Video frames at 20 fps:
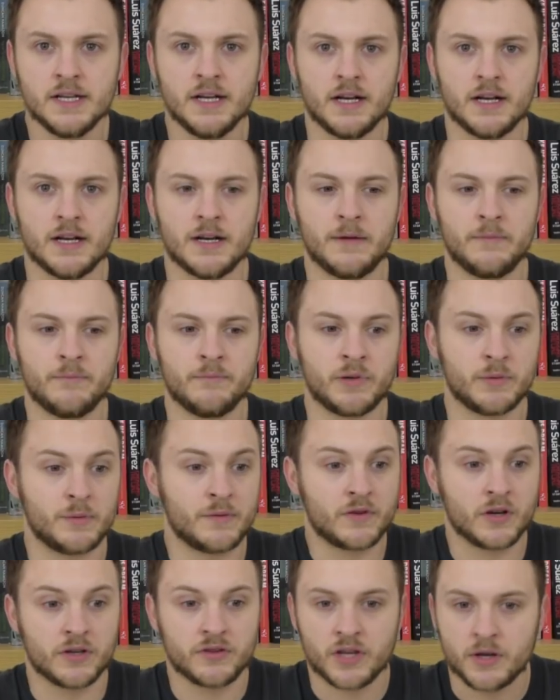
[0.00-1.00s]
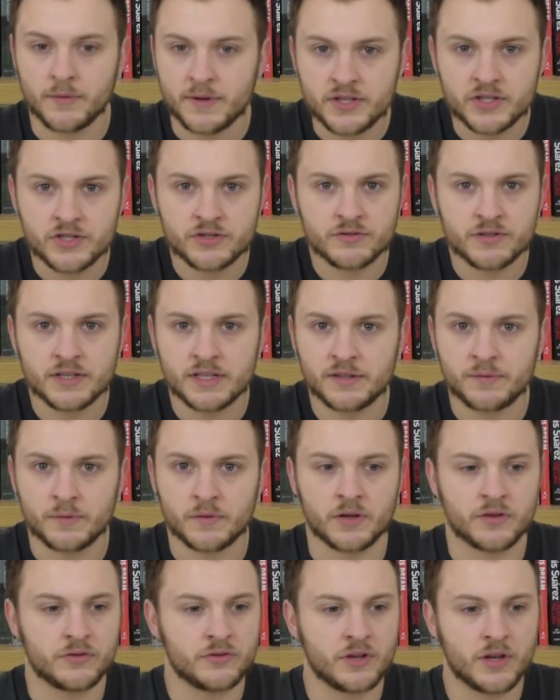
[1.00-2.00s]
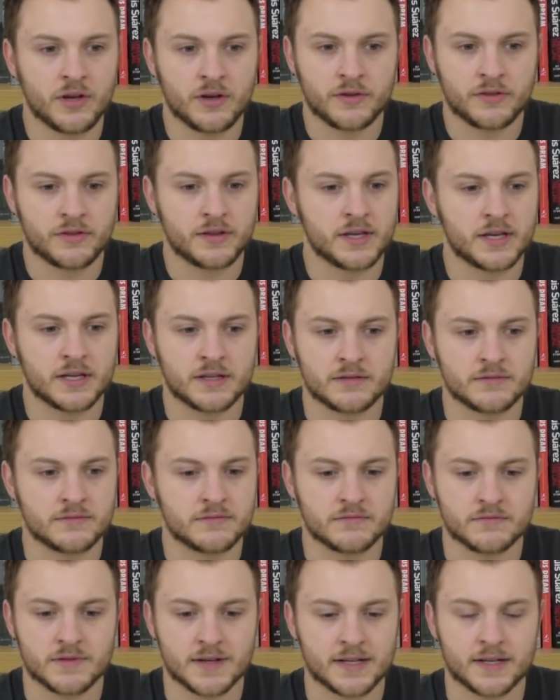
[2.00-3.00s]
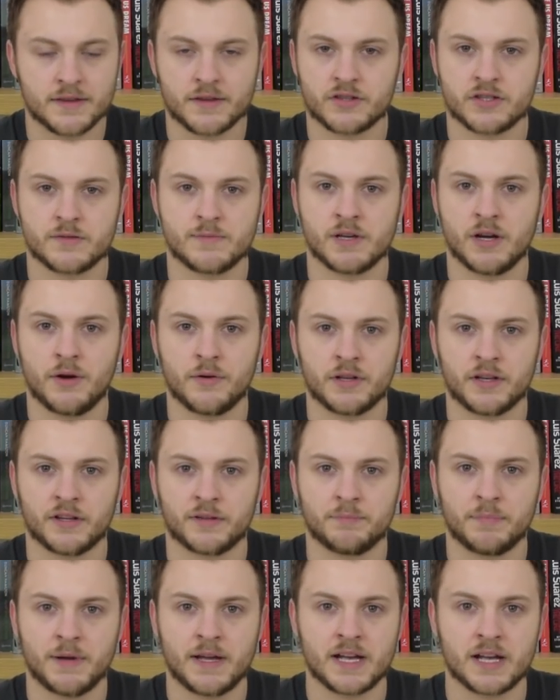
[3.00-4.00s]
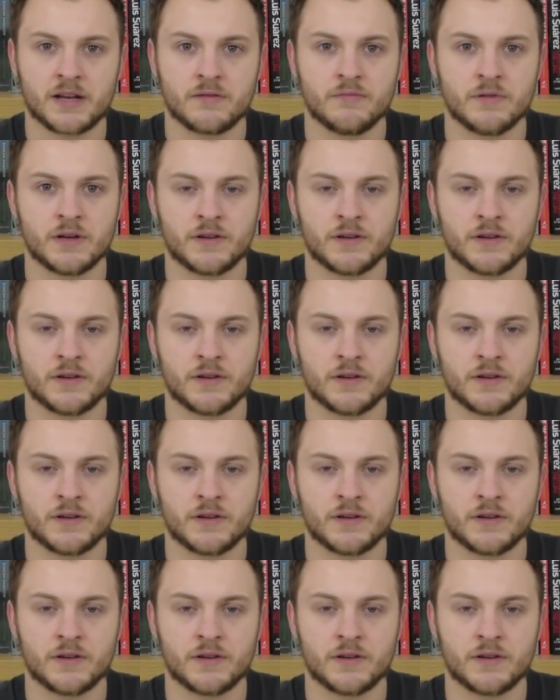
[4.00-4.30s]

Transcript: But we've got no injuries, we've got nothing really that should be holding us back.